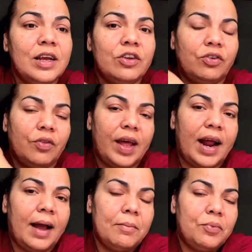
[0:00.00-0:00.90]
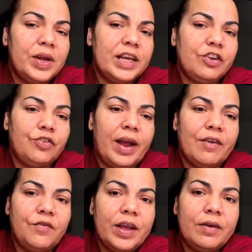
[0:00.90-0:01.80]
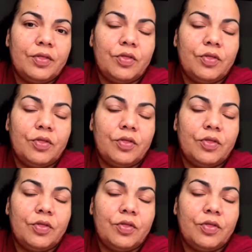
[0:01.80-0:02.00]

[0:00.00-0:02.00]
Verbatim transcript: so that i'm bringing traffic